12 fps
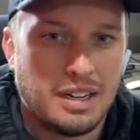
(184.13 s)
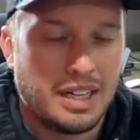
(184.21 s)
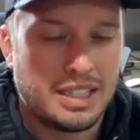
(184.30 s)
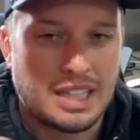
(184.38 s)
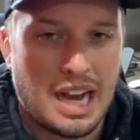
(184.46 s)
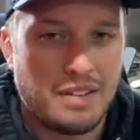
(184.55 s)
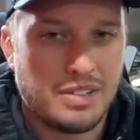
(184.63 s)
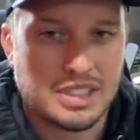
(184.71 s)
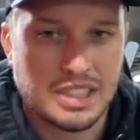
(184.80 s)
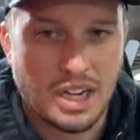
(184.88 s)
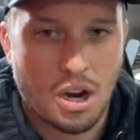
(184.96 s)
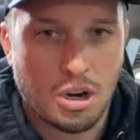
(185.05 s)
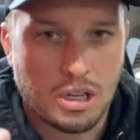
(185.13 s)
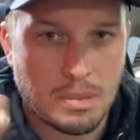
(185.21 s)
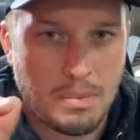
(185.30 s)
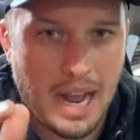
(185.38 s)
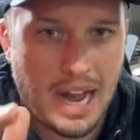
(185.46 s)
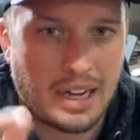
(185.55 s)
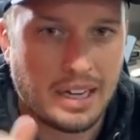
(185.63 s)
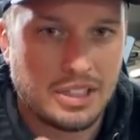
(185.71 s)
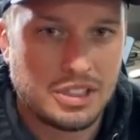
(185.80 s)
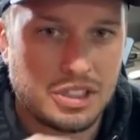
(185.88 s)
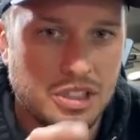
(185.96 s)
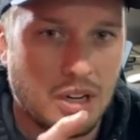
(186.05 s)
It's obviously hard to
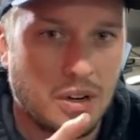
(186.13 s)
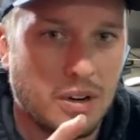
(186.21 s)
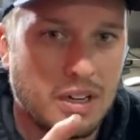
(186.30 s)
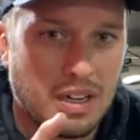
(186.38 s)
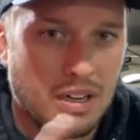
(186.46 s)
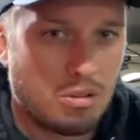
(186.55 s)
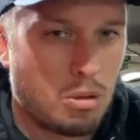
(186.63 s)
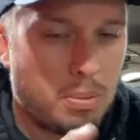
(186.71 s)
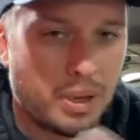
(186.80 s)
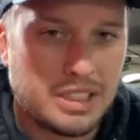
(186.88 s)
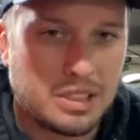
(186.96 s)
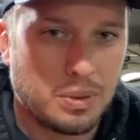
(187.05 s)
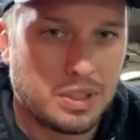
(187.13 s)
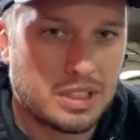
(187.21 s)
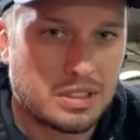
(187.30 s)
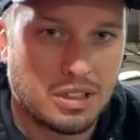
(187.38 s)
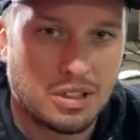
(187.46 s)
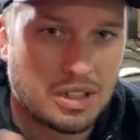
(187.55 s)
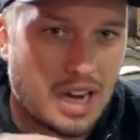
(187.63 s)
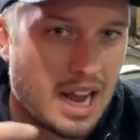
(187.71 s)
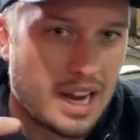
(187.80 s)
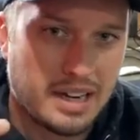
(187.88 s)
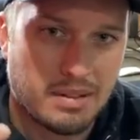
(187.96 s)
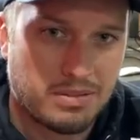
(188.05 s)
package, so replace it with this little
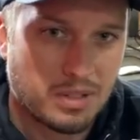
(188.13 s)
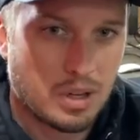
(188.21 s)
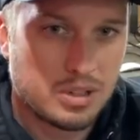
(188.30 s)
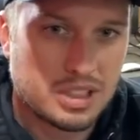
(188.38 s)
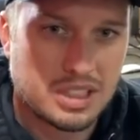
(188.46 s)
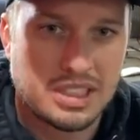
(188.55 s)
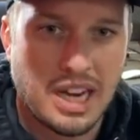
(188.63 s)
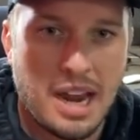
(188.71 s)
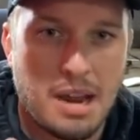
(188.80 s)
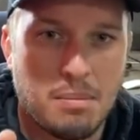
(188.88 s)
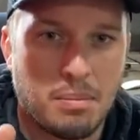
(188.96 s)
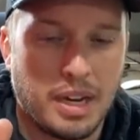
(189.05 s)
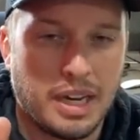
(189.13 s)
guy. It flows the same.